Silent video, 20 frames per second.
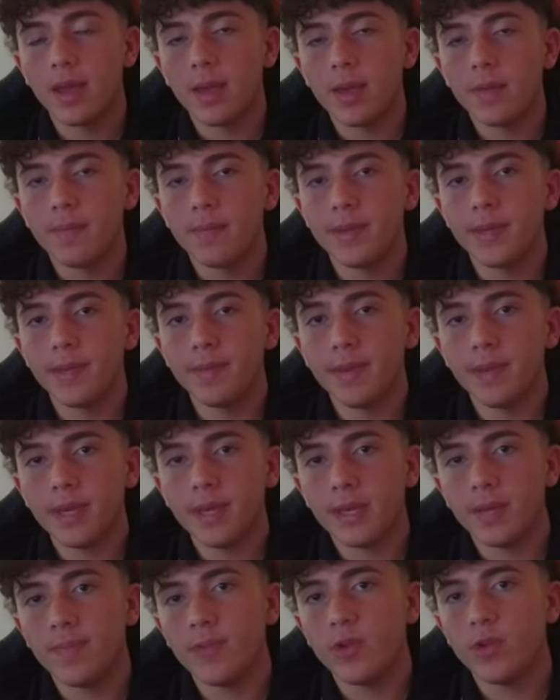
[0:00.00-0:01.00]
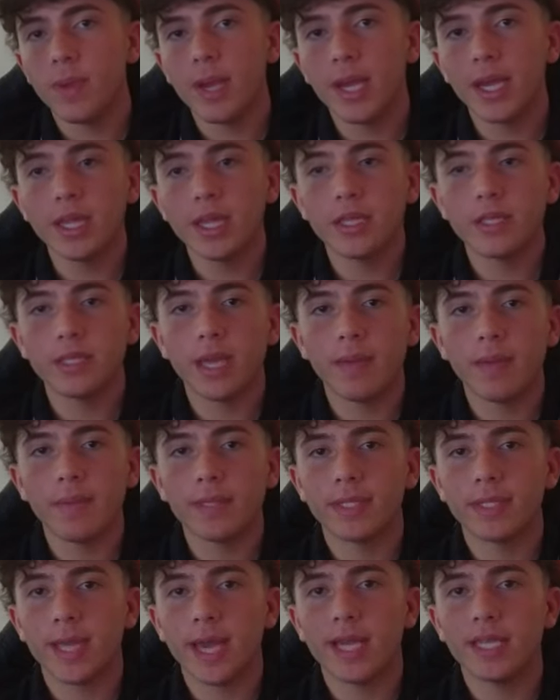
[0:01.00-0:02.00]
PB, you're making the same
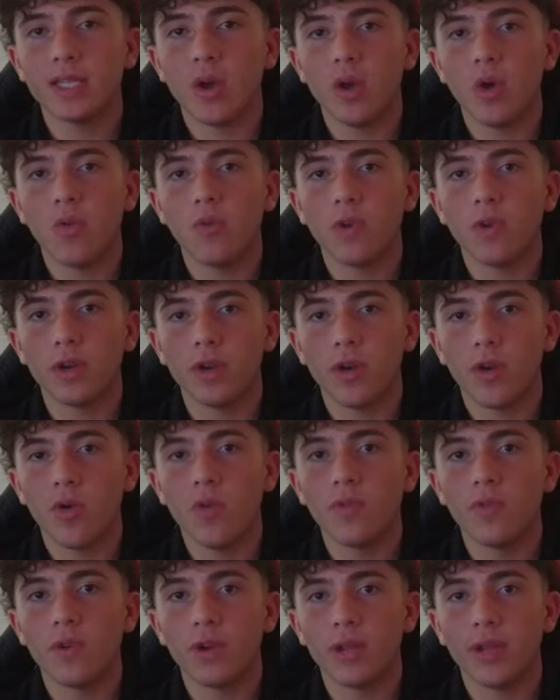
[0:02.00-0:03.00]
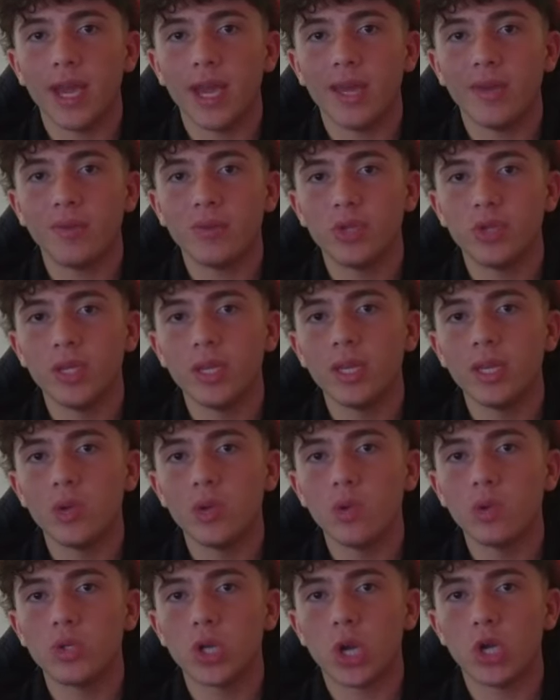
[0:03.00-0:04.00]
mistakes over and over again. What you need to do
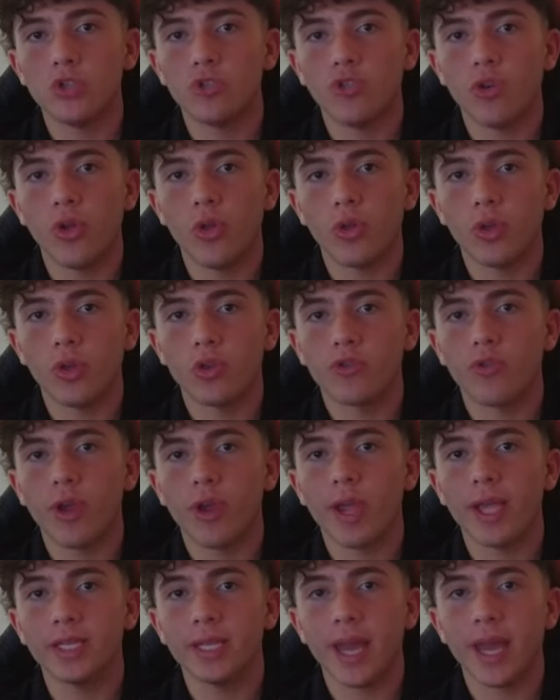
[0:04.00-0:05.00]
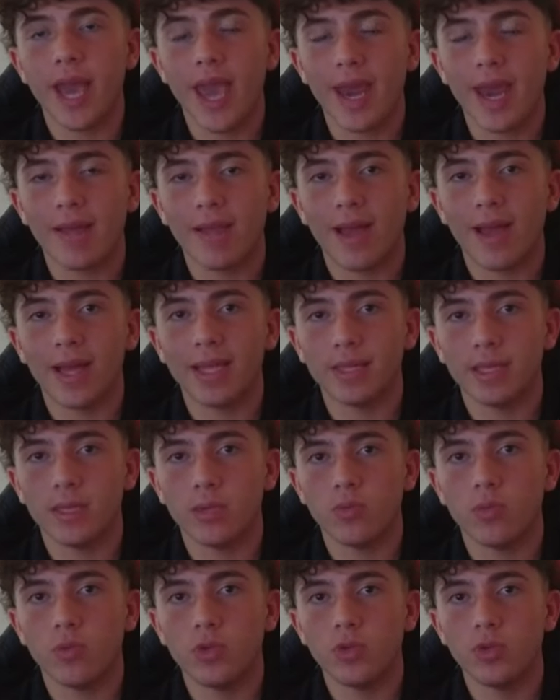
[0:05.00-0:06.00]
is start journaling your trades and
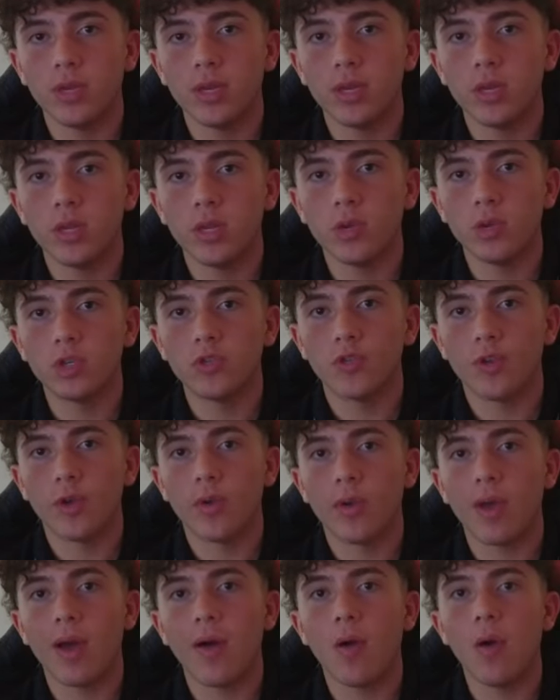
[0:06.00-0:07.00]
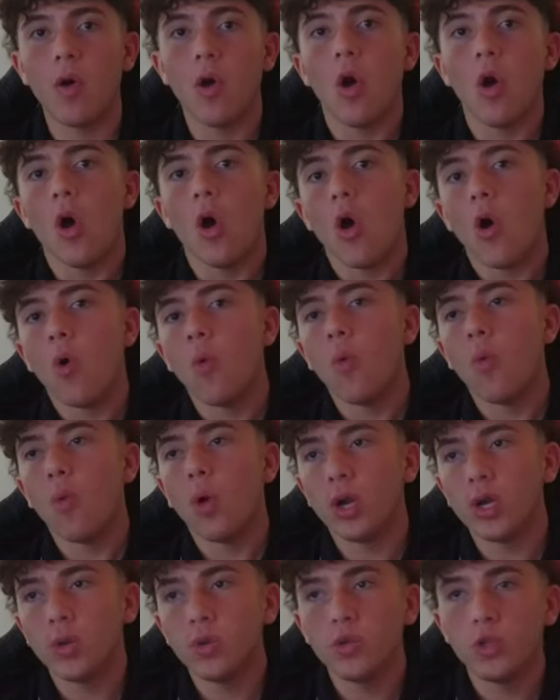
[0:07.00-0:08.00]
analyzing. What you need to do is figure out what
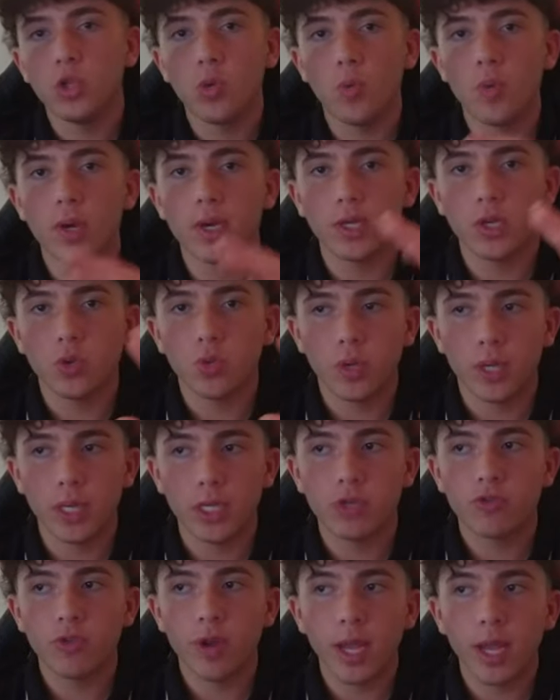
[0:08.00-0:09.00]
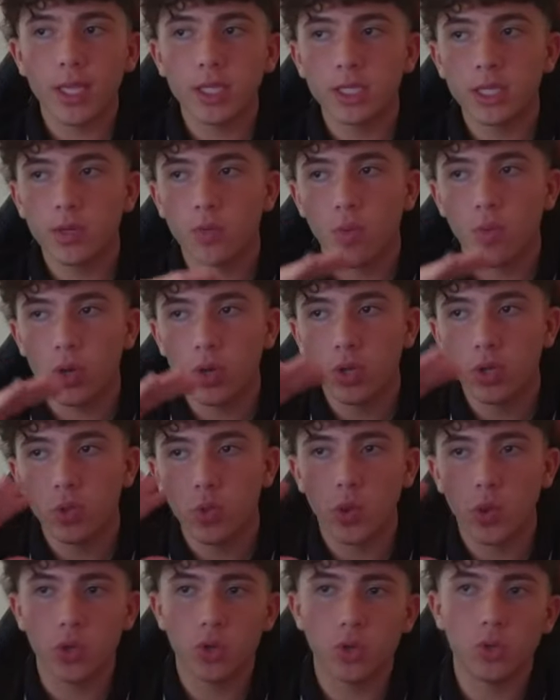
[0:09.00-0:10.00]
are you doing in your winning trades and what are you doing
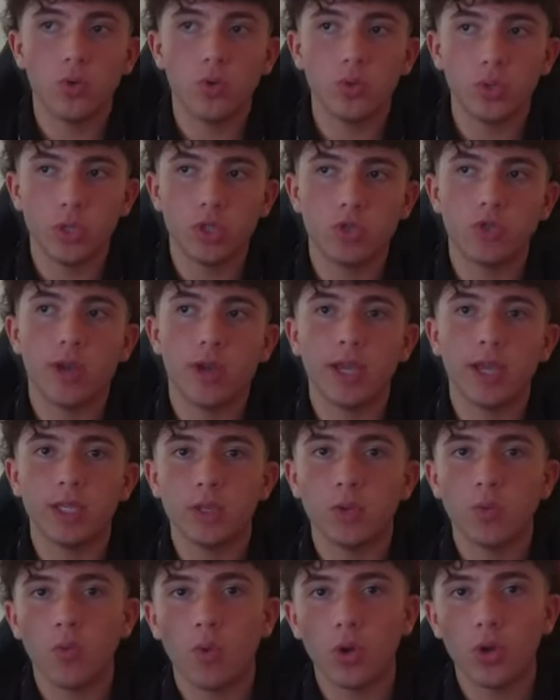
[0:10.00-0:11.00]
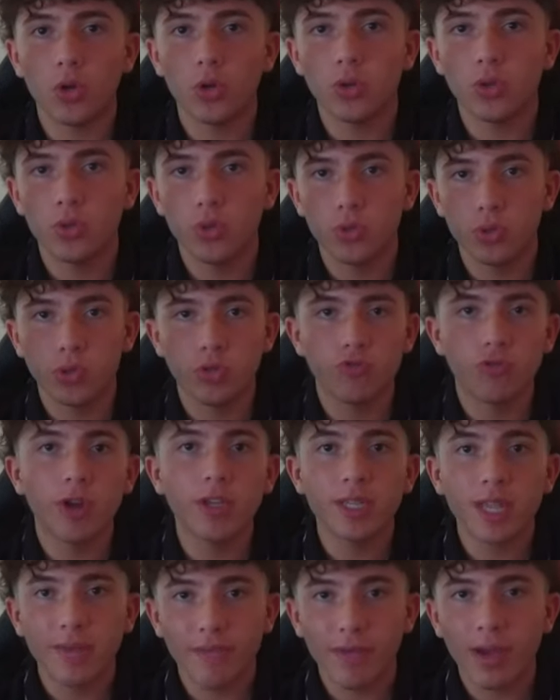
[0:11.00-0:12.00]
in your losing trades and what do your losing trades
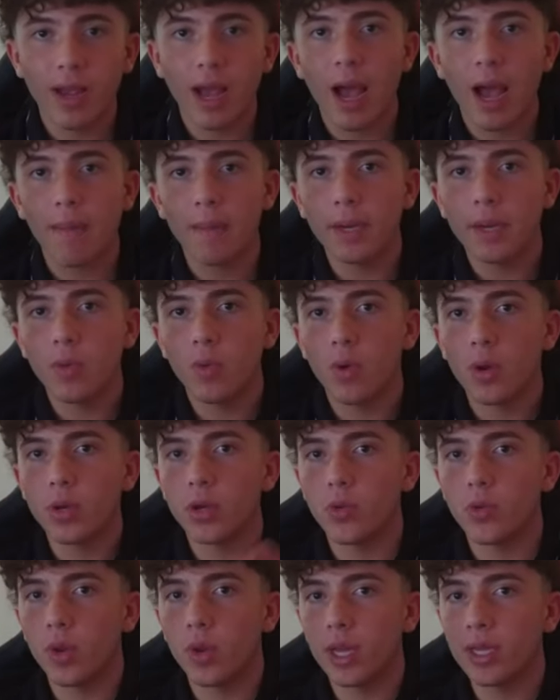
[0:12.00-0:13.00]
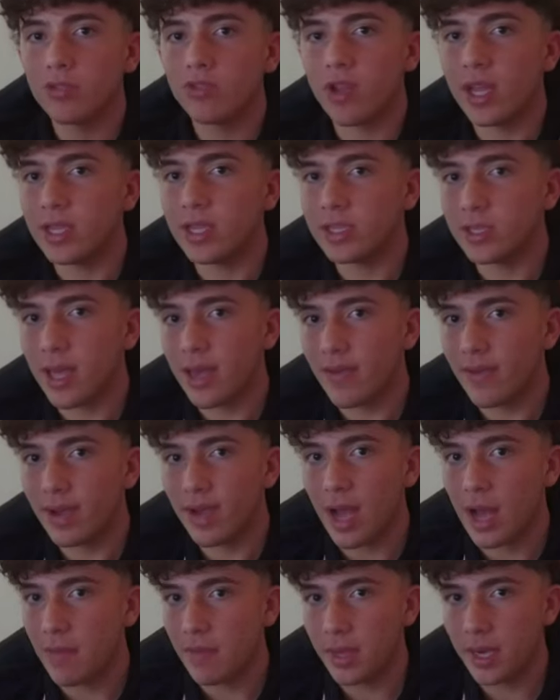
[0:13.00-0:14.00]
have in common and what are your winning trades have in
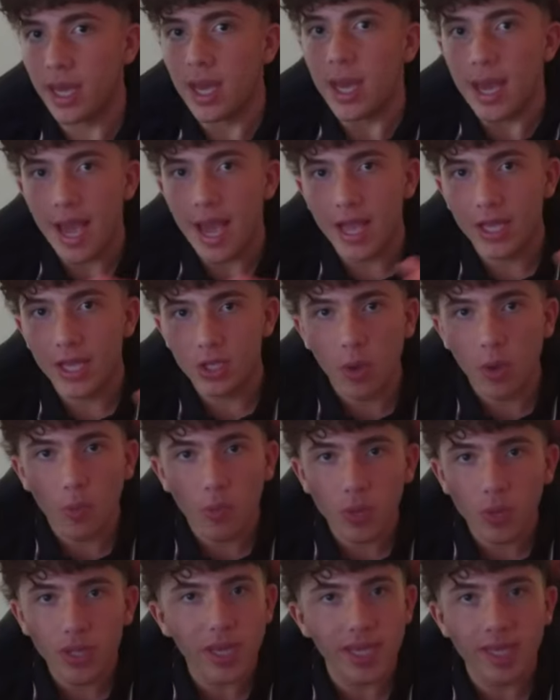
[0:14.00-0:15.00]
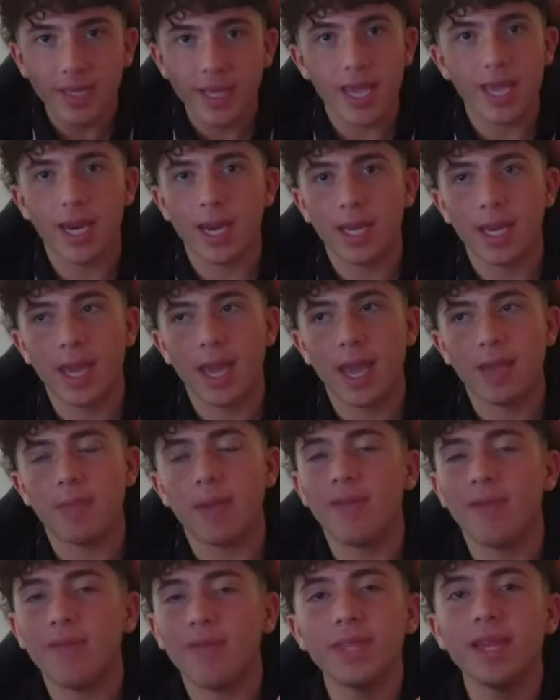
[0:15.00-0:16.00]
common. It's really a data game.
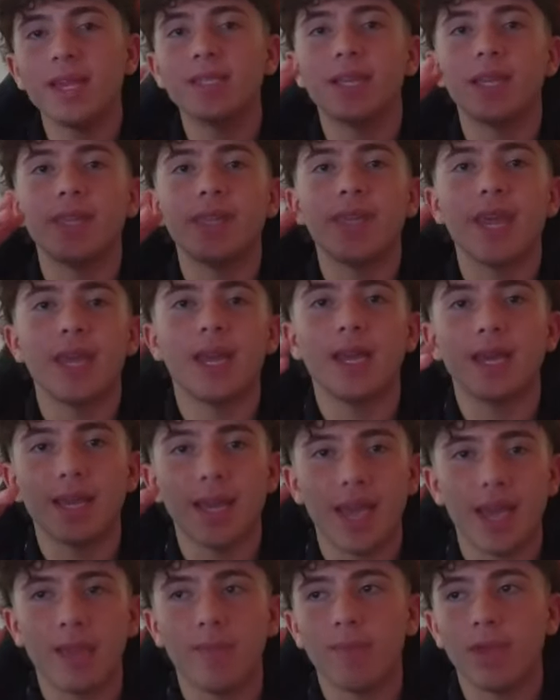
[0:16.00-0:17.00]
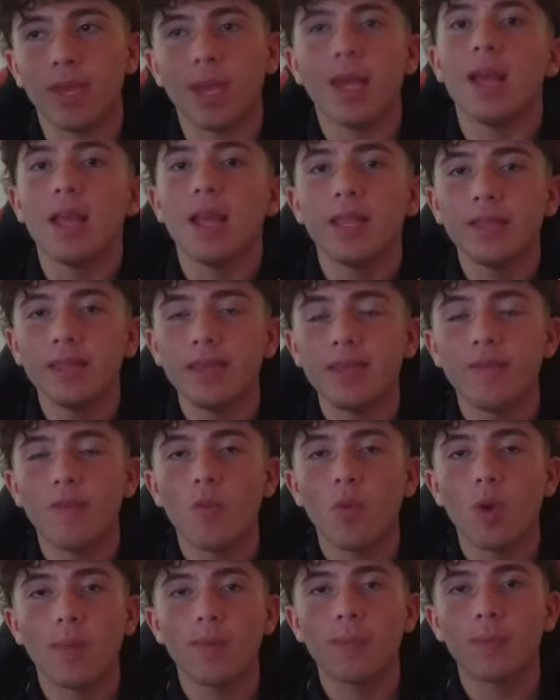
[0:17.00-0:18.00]
Everything is a data game. Like, even
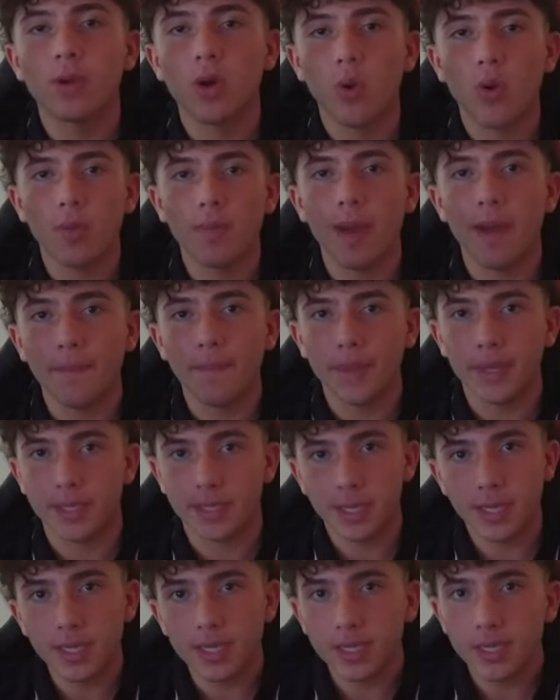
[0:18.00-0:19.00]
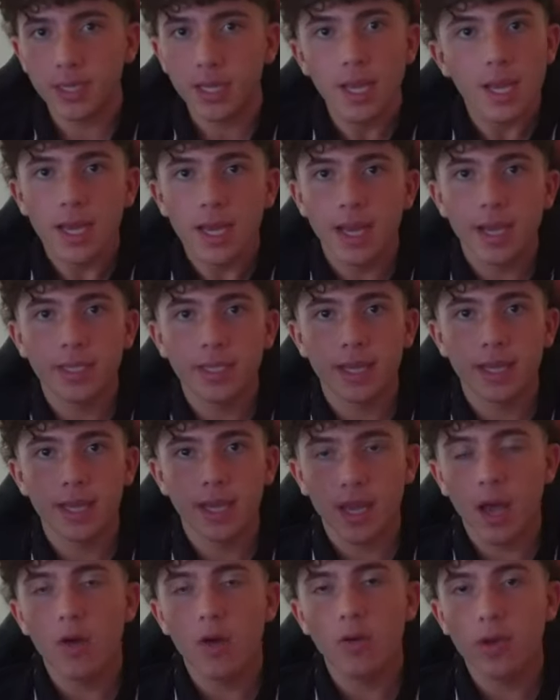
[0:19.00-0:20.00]
when I'm growing my business, it's like,
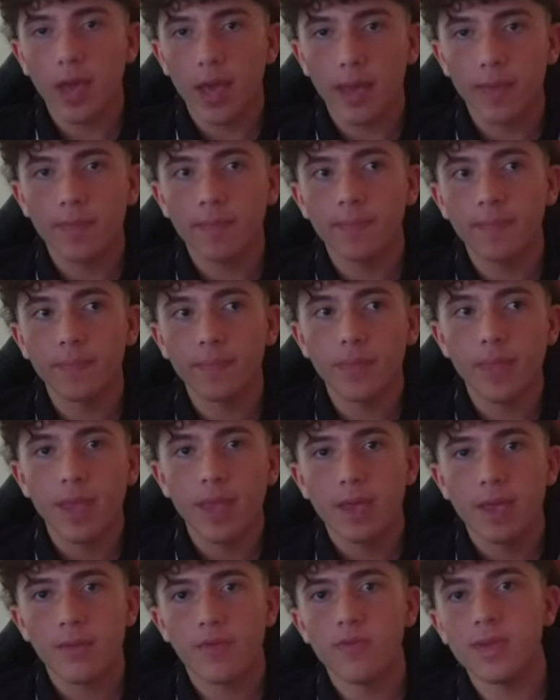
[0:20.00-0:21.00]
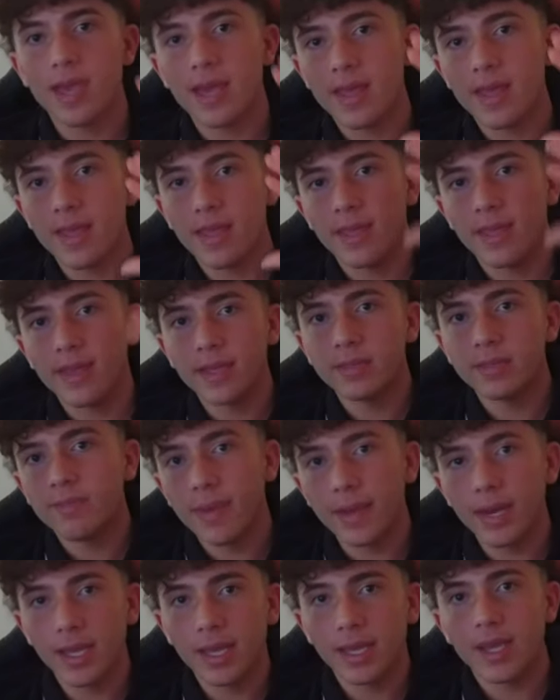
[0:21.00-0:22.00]
okay, if we get this
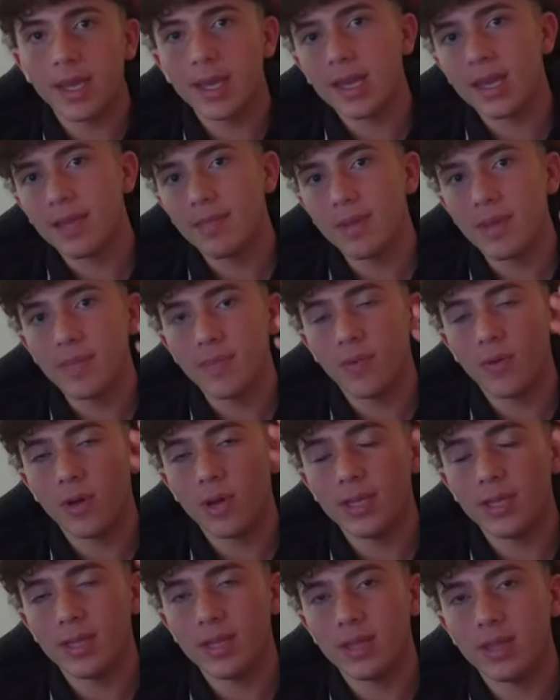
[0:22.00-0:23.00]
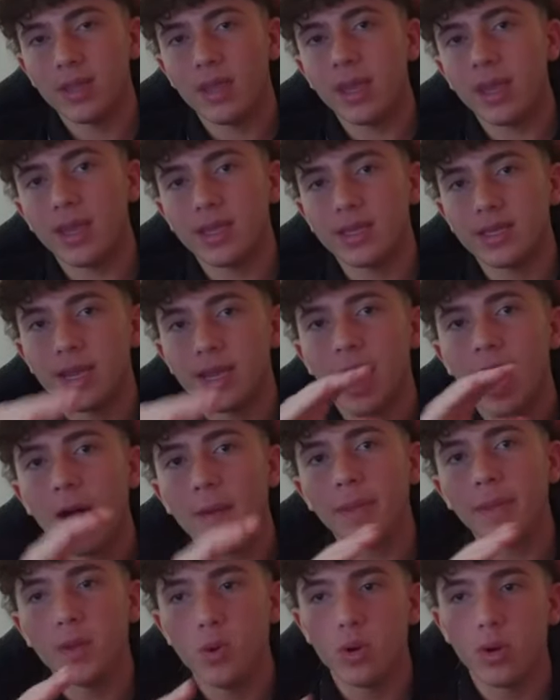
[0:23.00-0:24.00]
many people into this, how
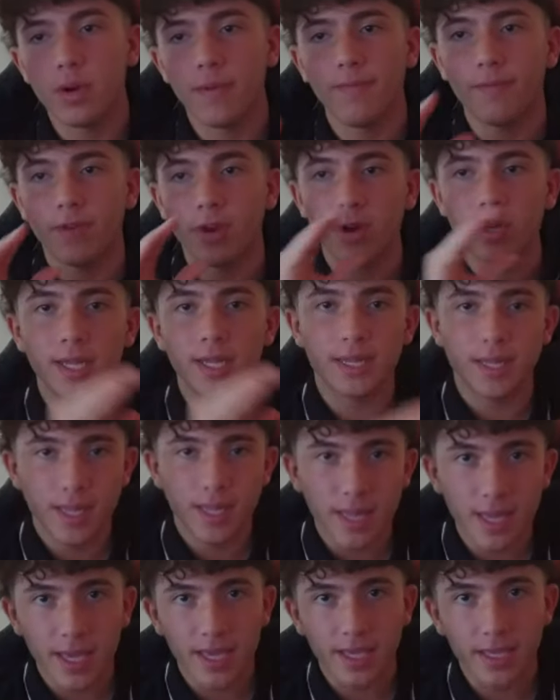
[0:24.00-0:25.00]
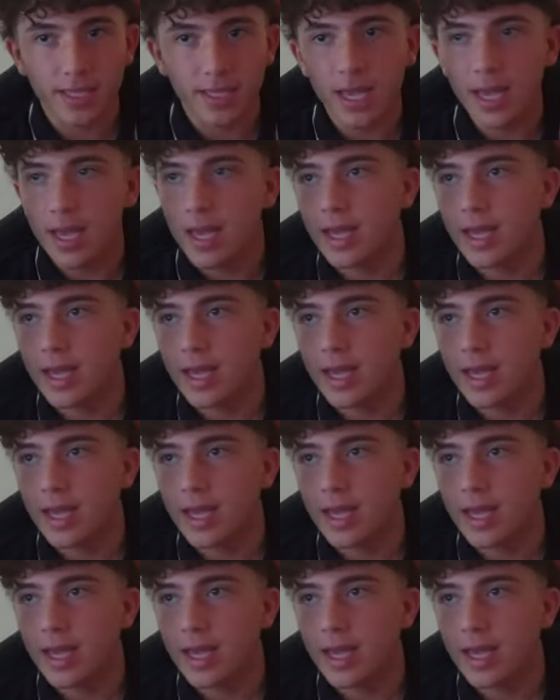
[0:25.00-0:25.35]
many will convert into this?